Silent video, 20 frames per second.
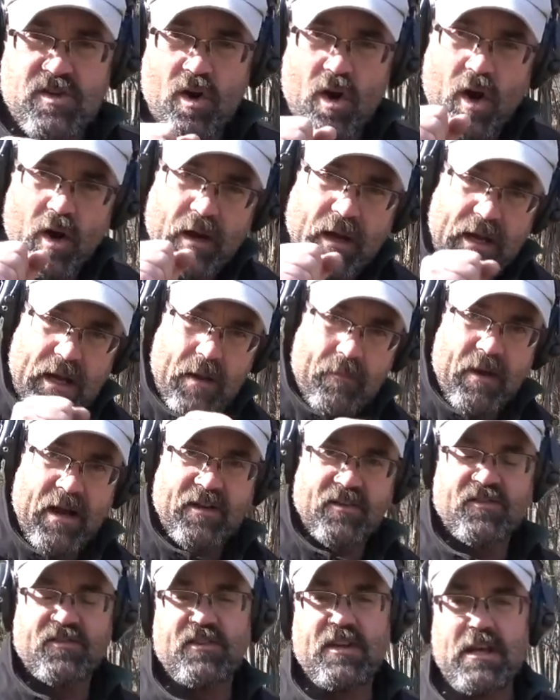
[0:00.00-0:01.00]
target? Am
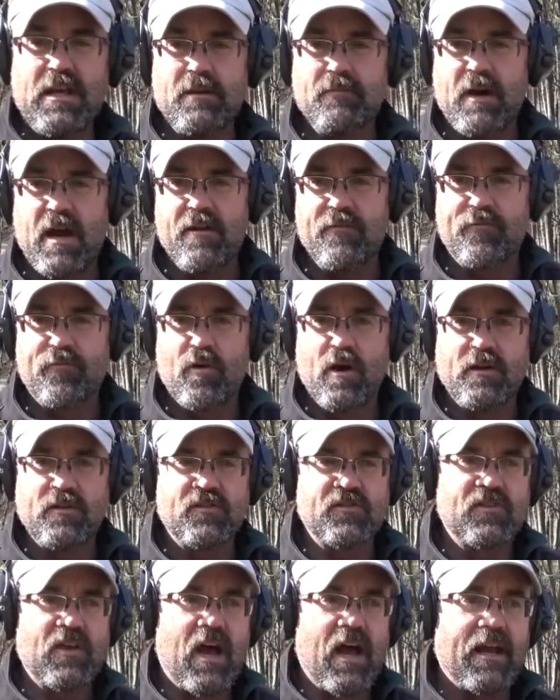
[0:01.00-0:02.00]
I seeing my
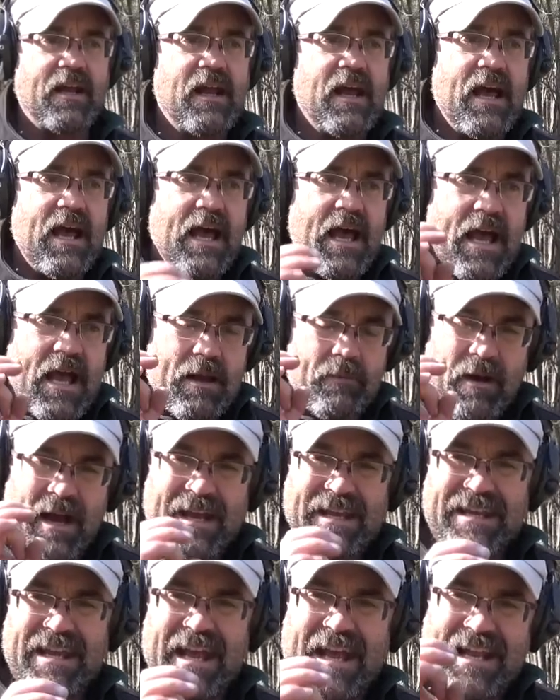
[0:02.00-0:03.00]
front sight? Am
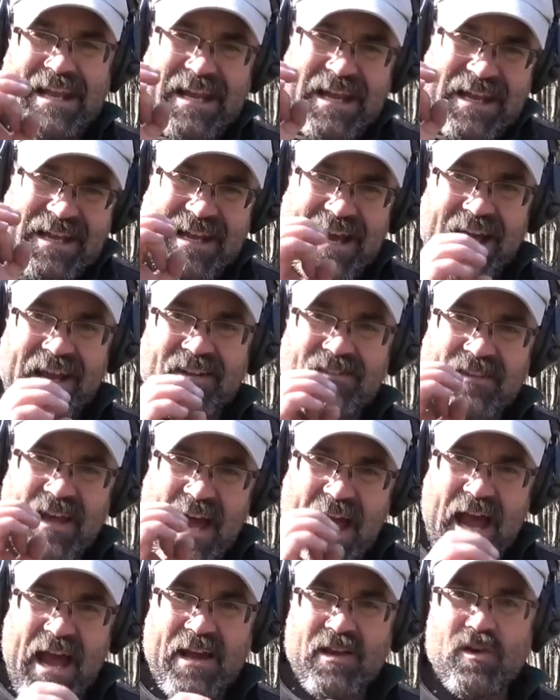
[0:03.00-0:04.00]
I getting a nice,
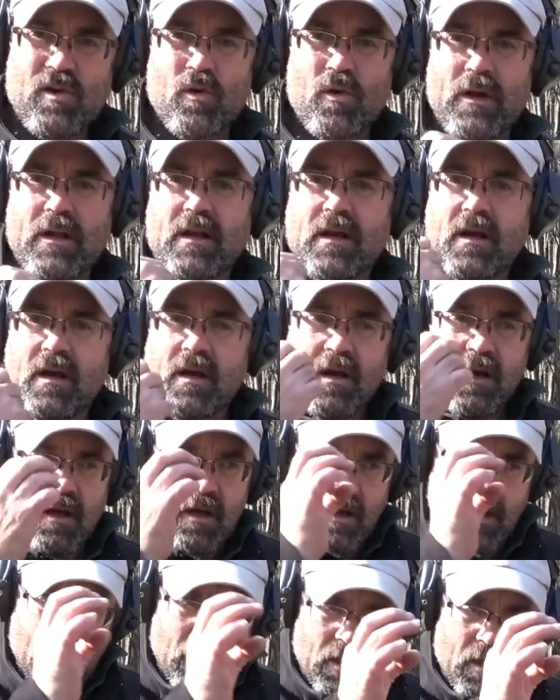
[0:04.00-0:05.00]
accurate
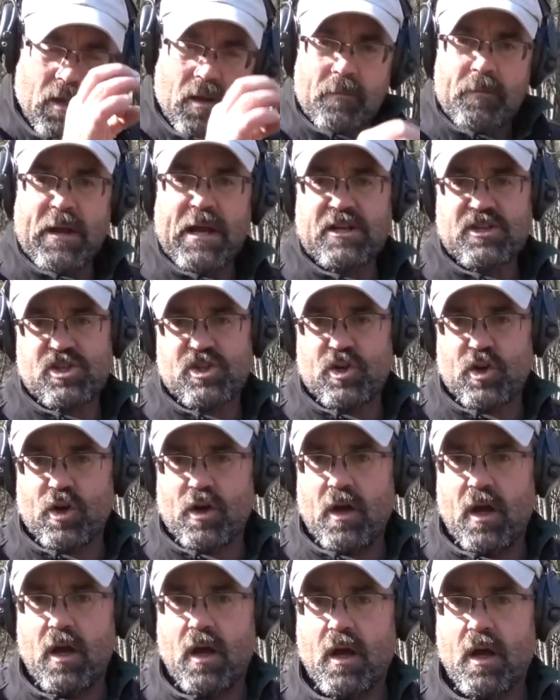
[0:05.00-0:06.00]

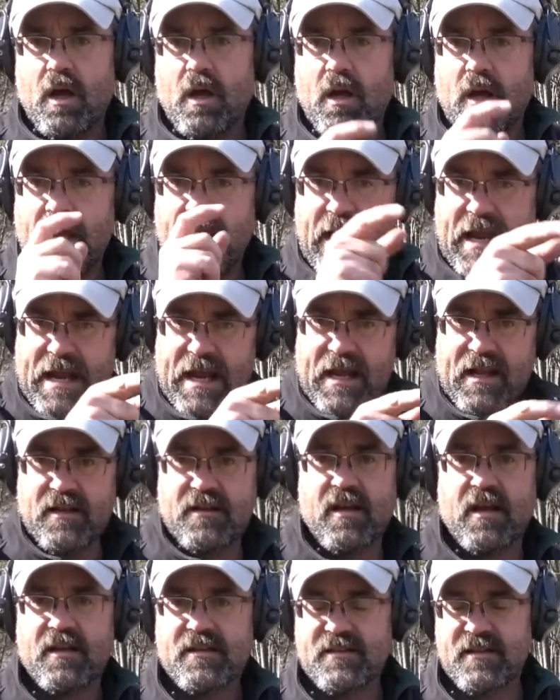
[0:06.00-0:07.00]
picture
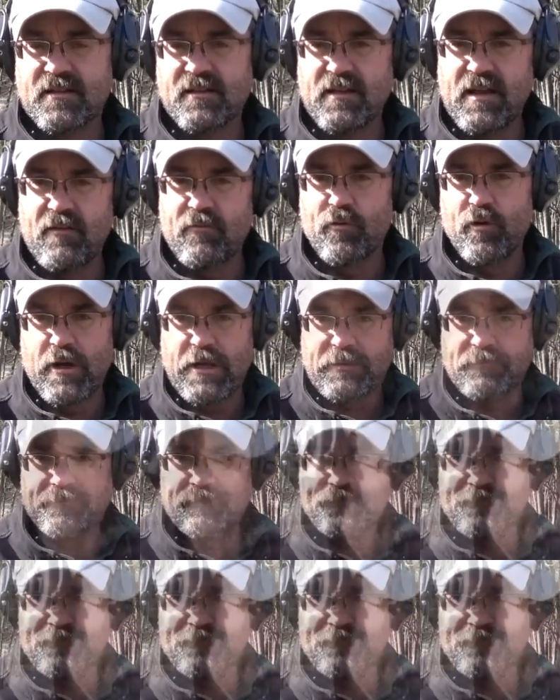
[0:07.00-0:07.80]
and delivery?